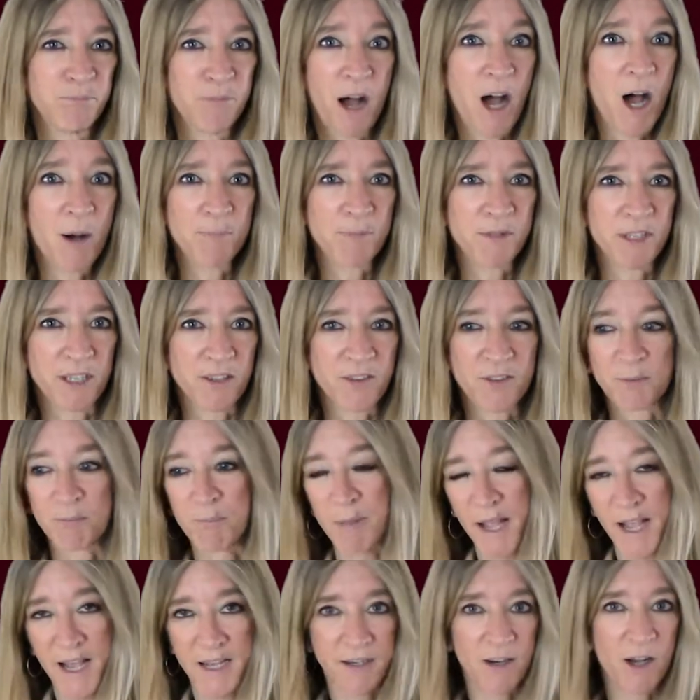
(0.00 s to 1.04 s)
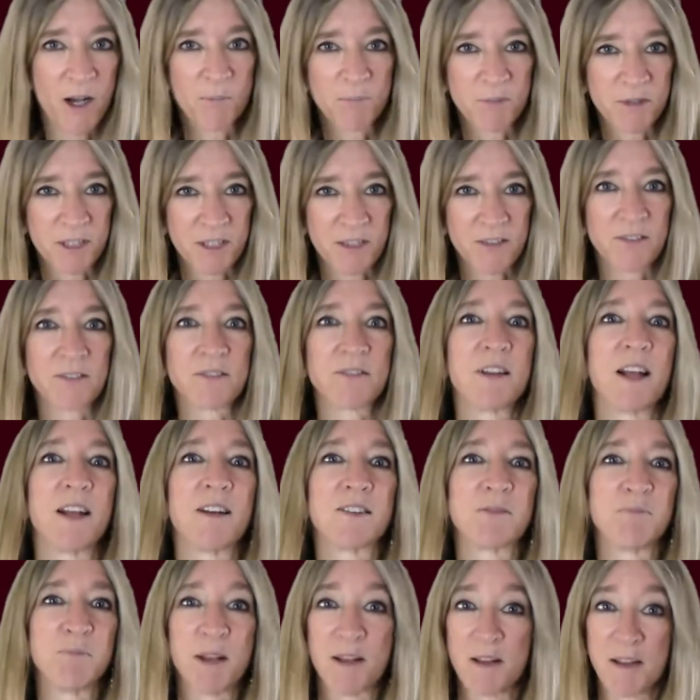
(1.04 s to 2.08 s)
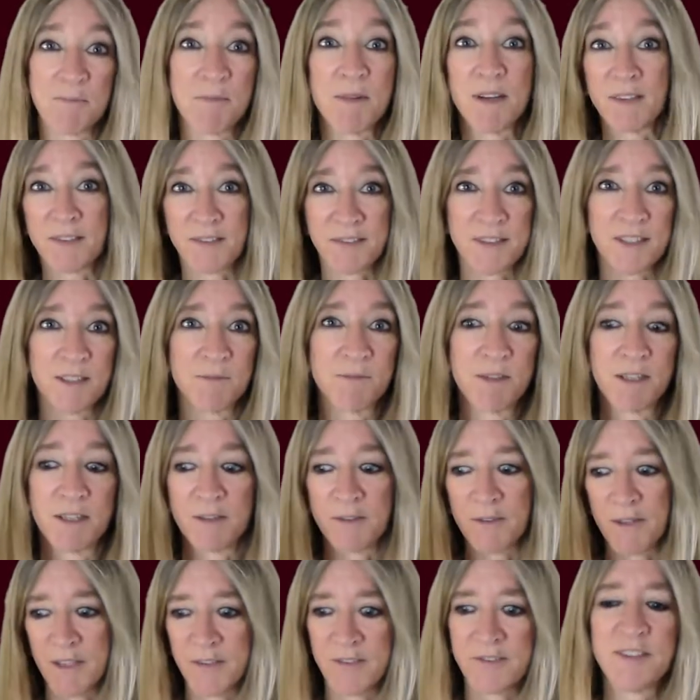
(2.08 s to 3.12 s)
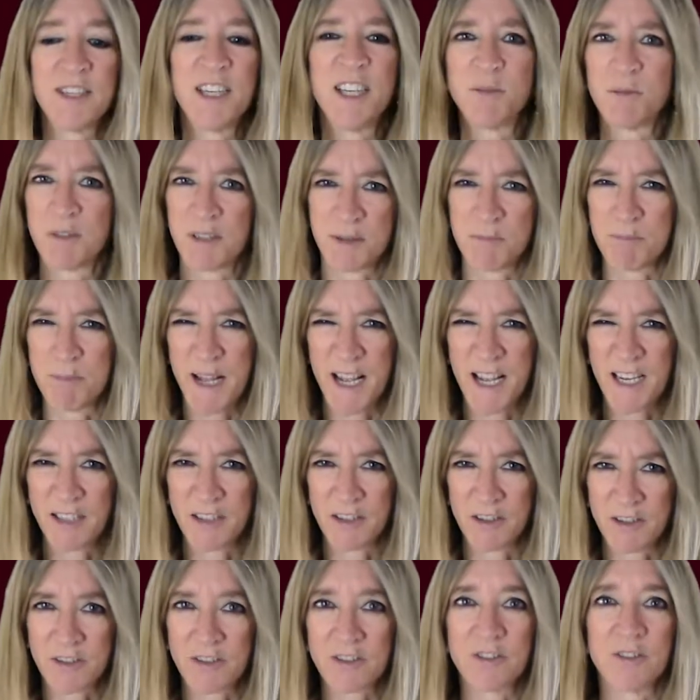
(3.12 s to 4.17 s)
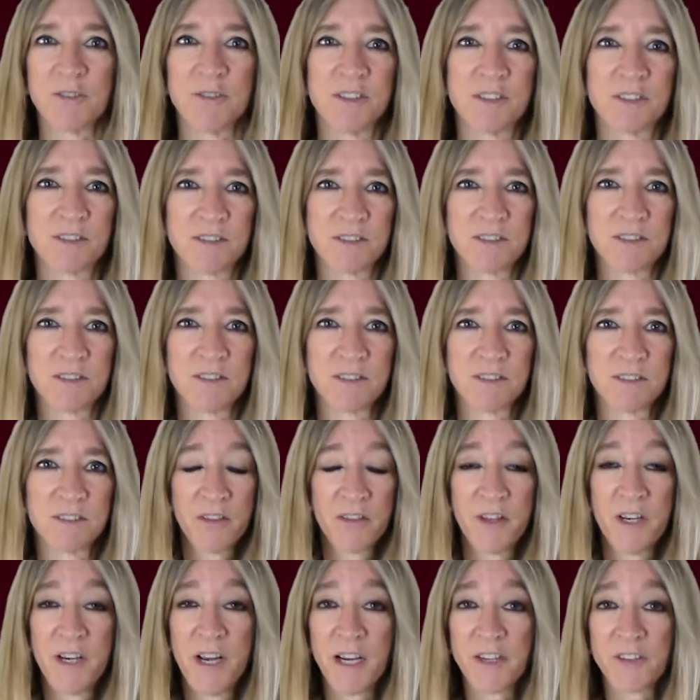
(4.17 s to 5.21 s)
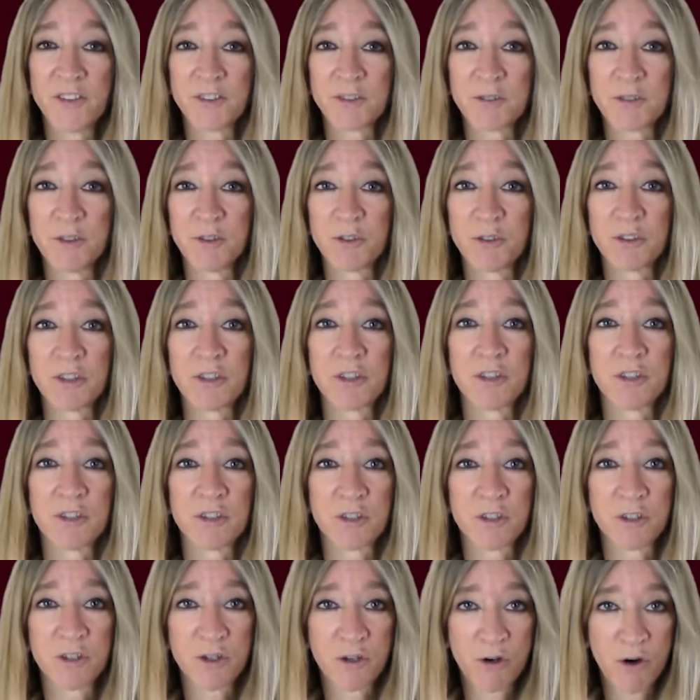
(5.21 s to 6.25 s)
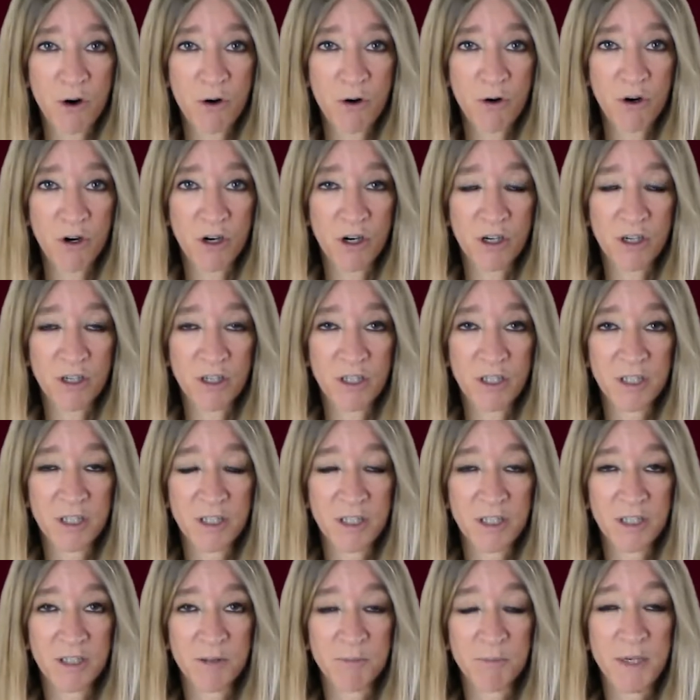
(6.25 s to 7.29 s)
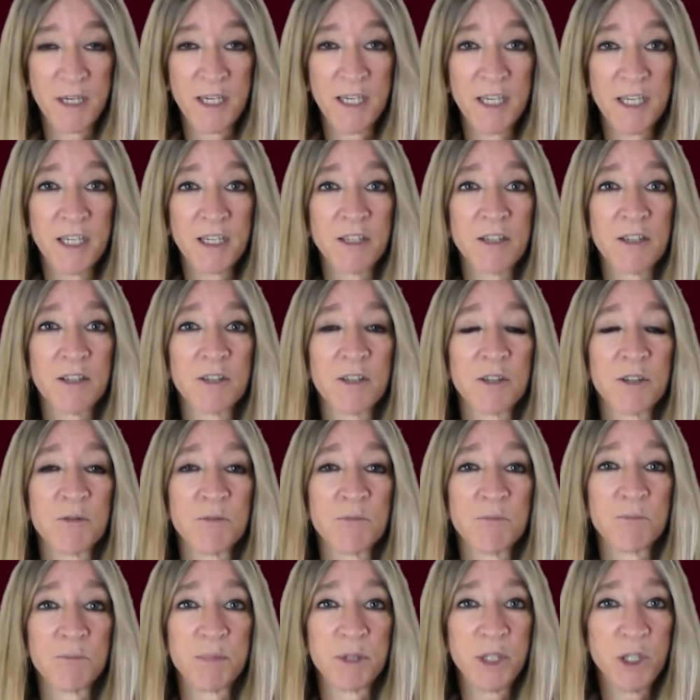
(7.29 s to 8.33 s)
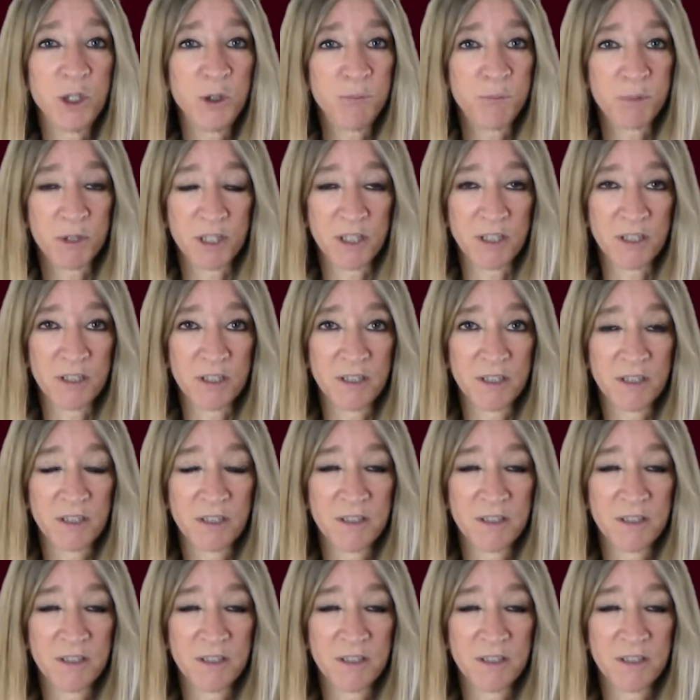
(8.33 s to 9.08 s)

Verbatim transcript: Optics, bad optics. That's, that means, uh, you know, a scene with a bad look to it. The next root, core, meaning pupil